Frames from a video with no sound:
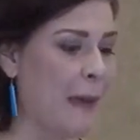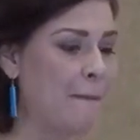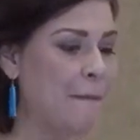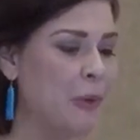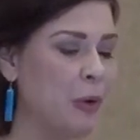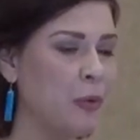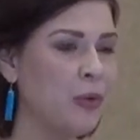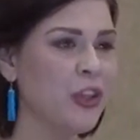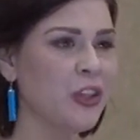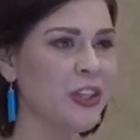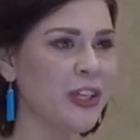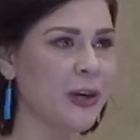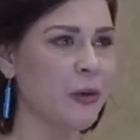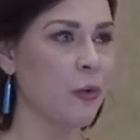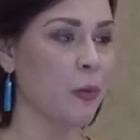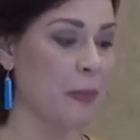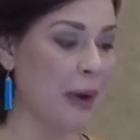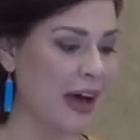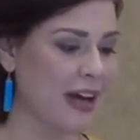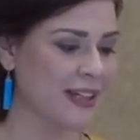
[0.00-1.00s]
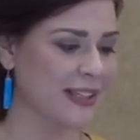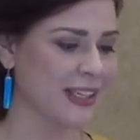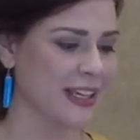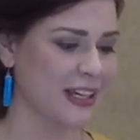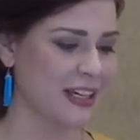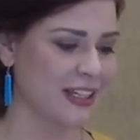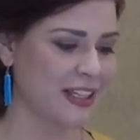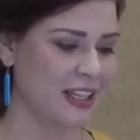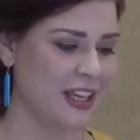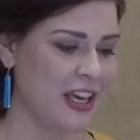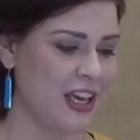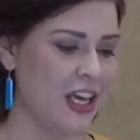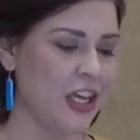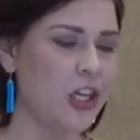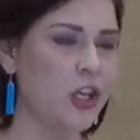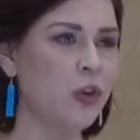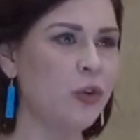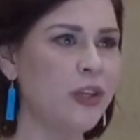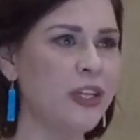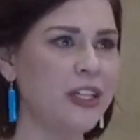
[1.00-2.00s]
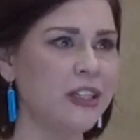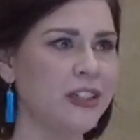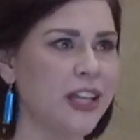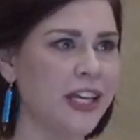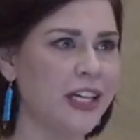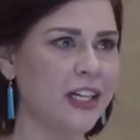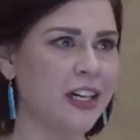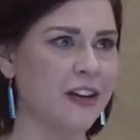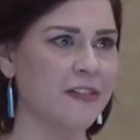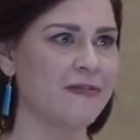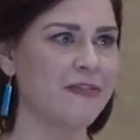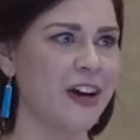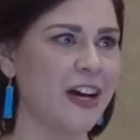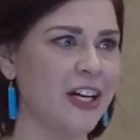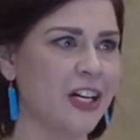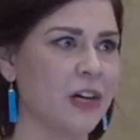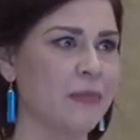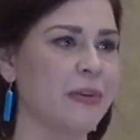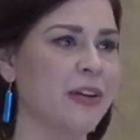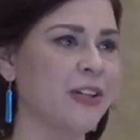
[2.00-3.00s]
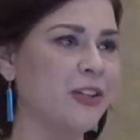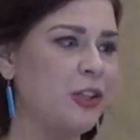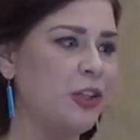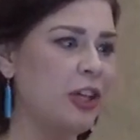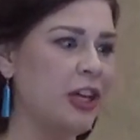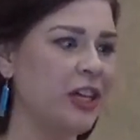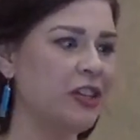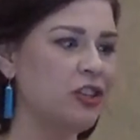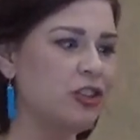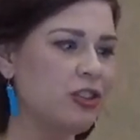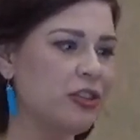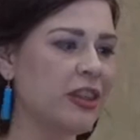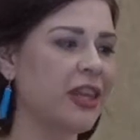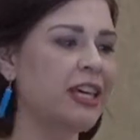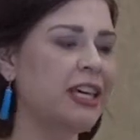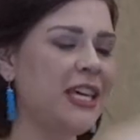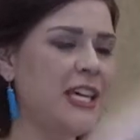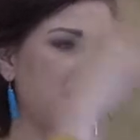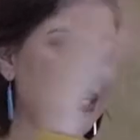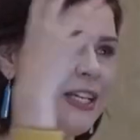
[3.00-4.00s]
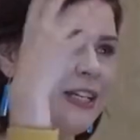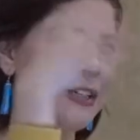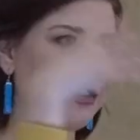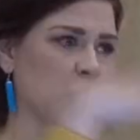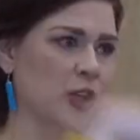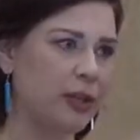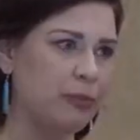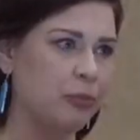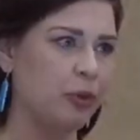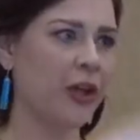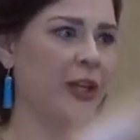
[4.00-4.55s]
But with a liquid moxa, you don't need to light it on fire because the heat is already